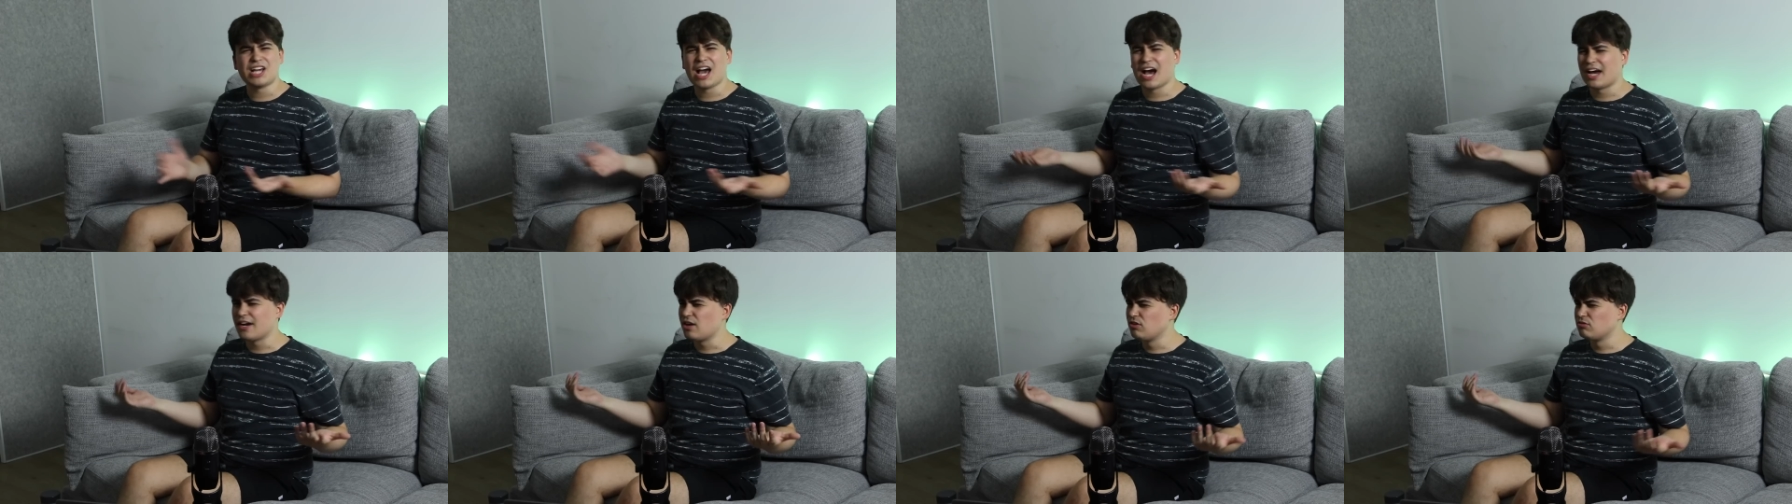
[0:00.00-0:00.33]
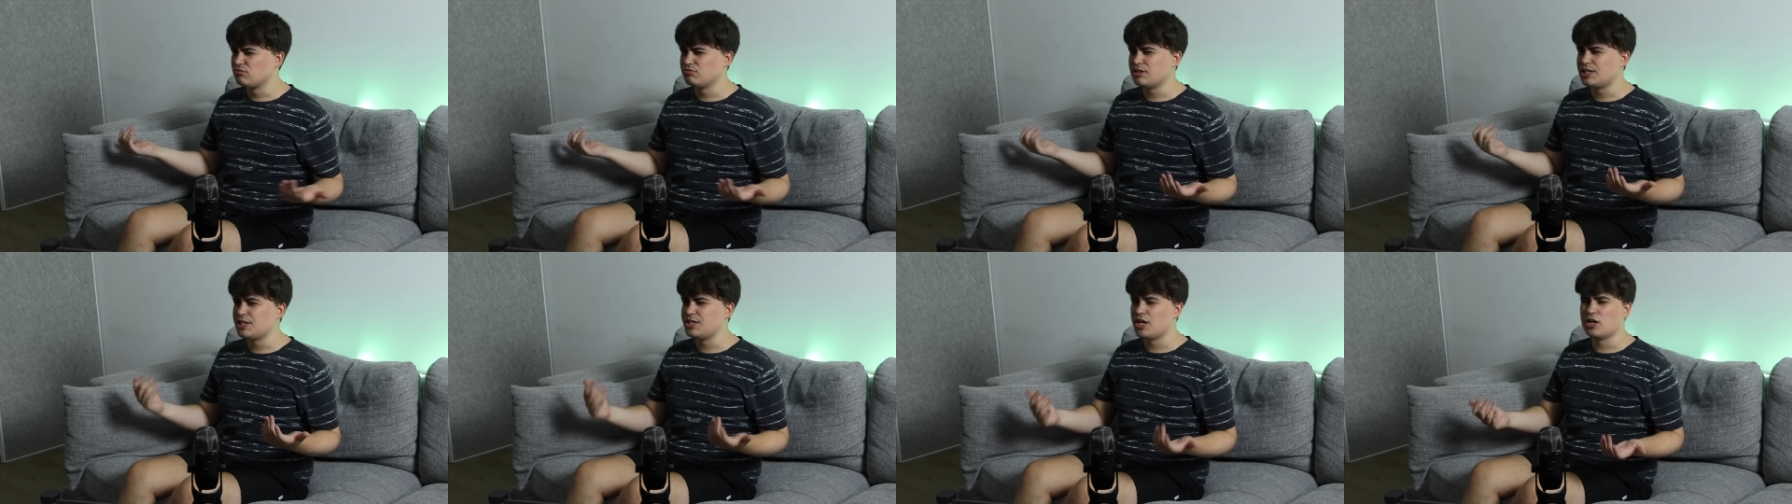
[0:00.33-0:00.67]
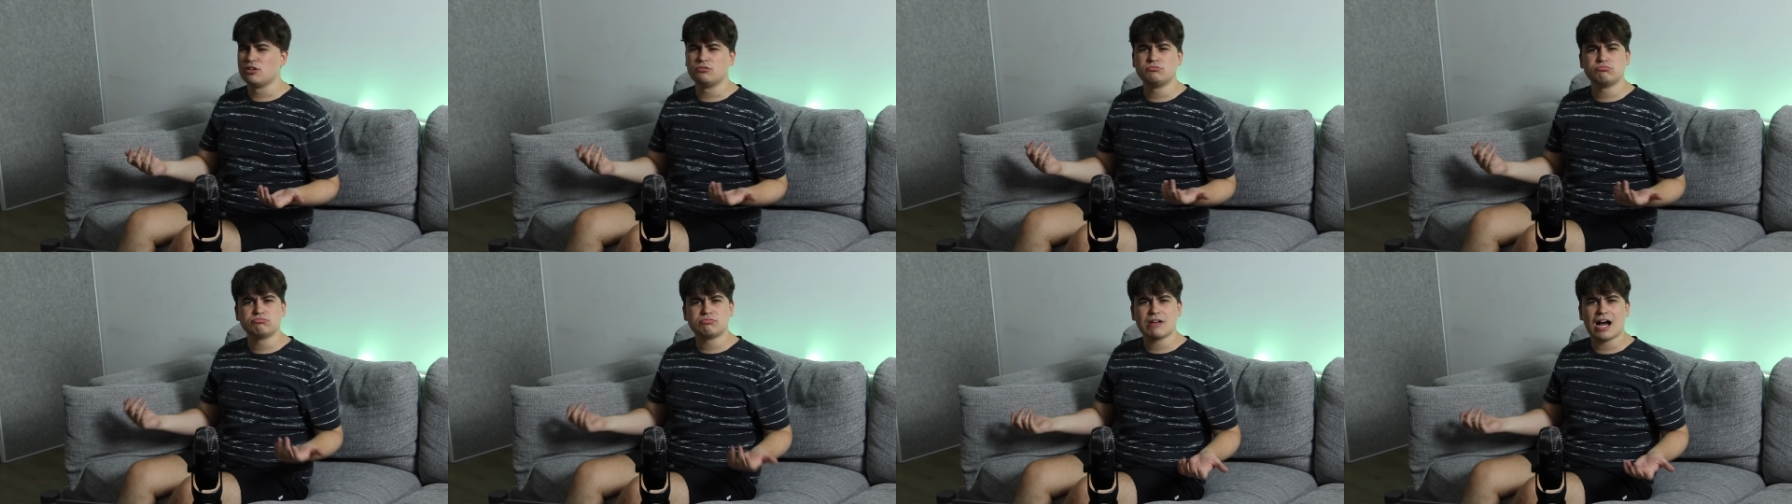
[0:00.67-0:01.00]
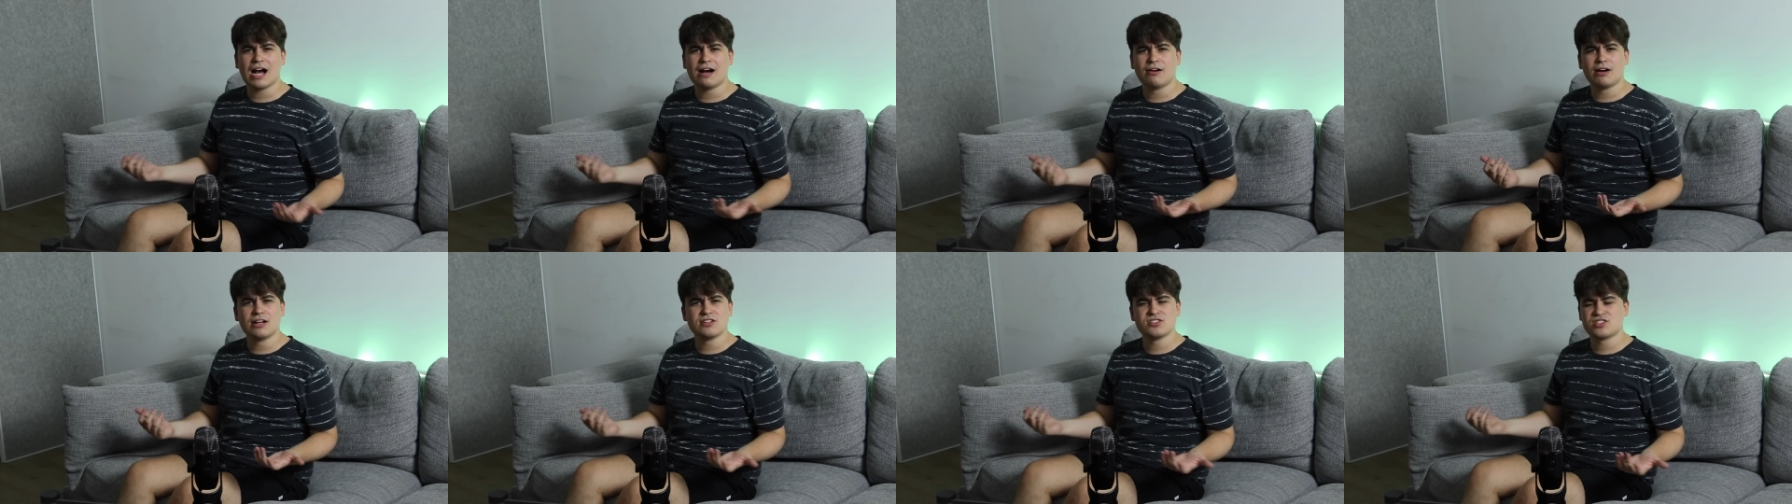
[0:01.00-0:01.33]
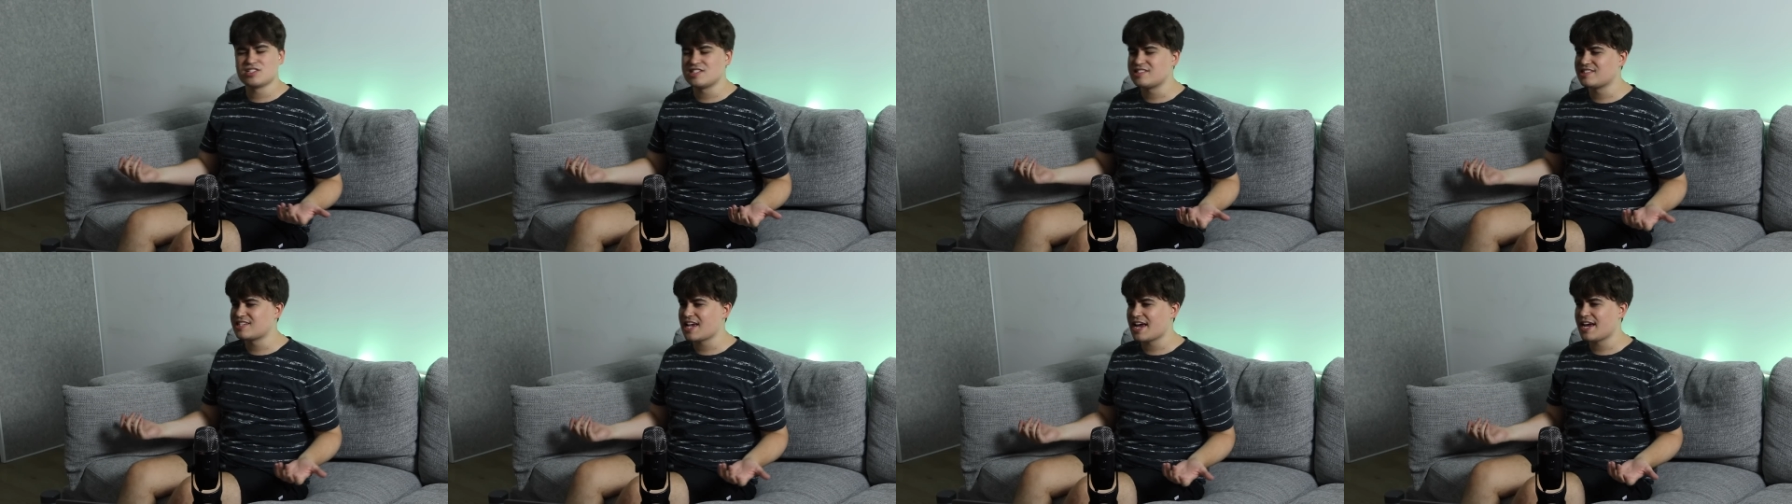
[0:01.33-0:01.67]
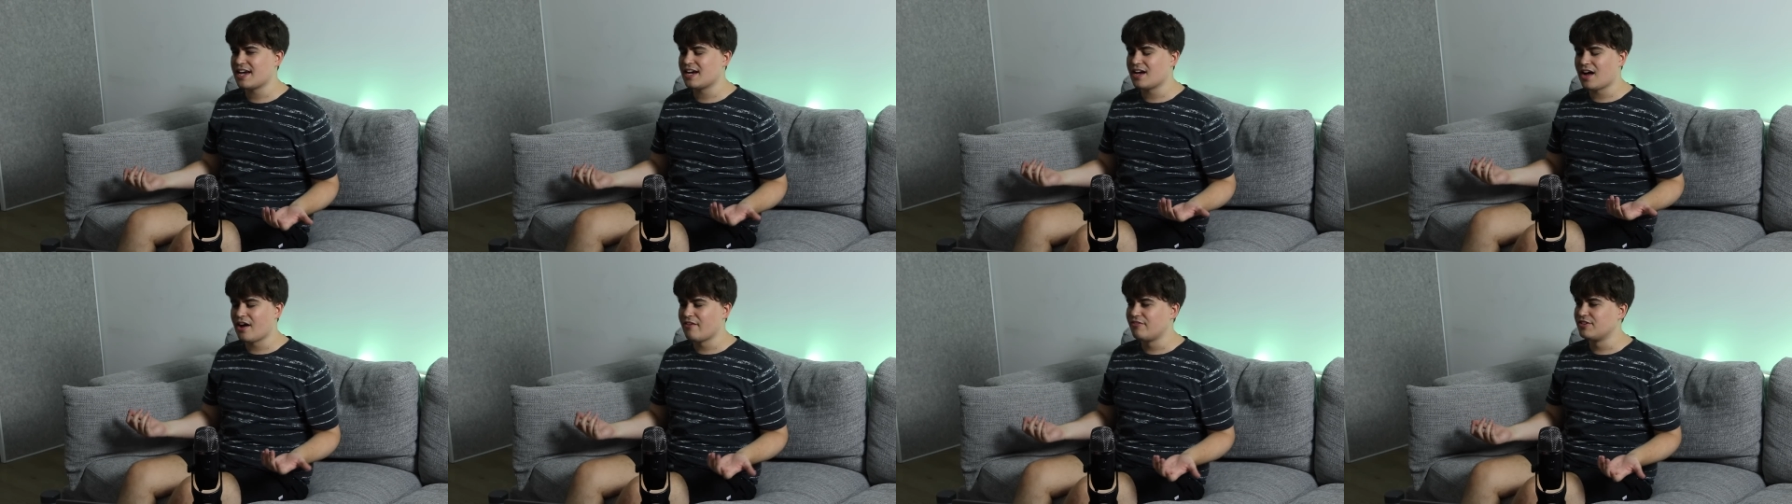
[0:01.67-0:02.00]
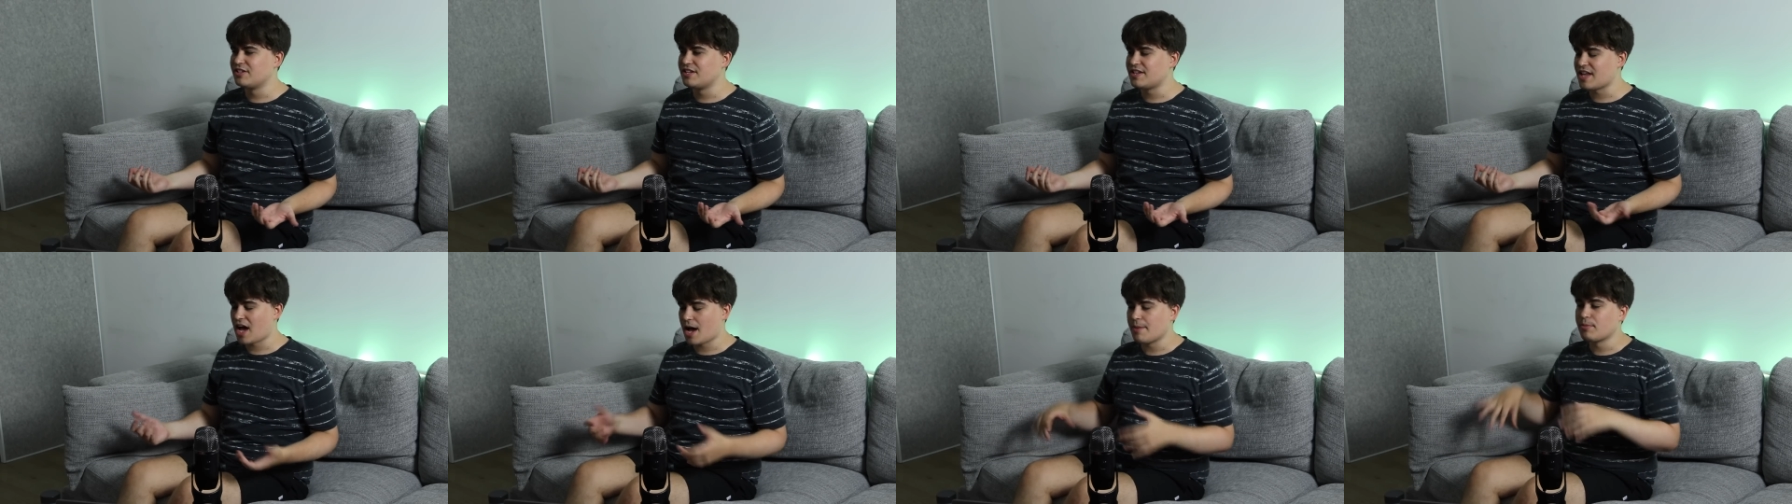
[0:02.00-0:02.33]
yeah, I don't really know how else to say it other than that.